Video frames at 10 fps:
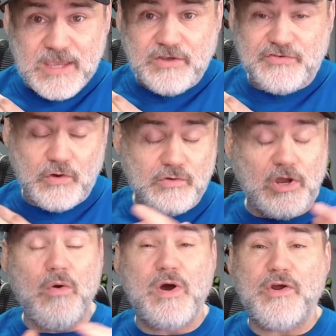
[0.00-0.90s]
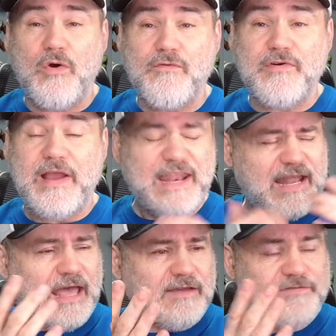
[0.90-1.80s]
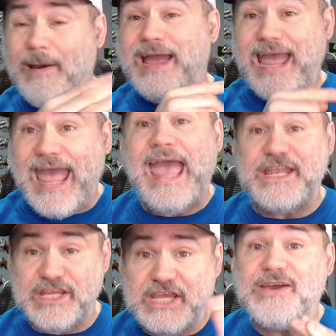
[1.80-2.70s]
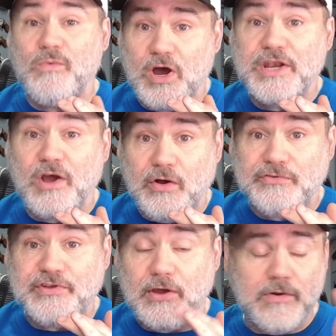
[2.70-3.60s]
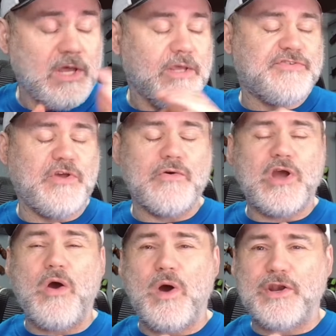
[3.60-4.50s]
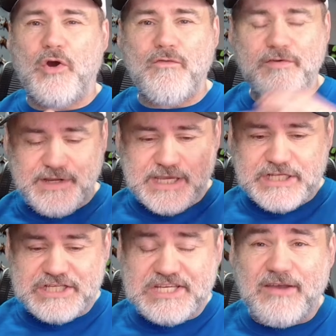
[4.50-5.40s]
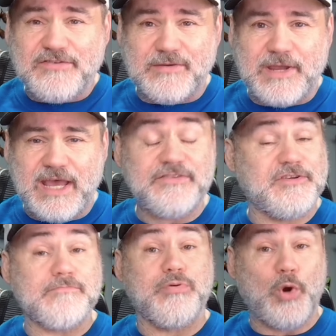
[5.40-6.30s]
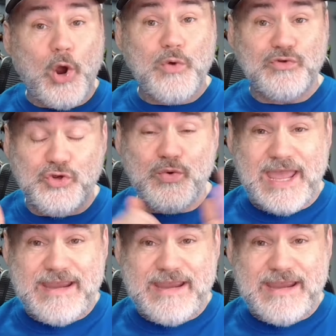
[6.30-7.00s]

So go on over, and if you buy a hat, you get one also. So go on over, get yourself some custom Pro 2A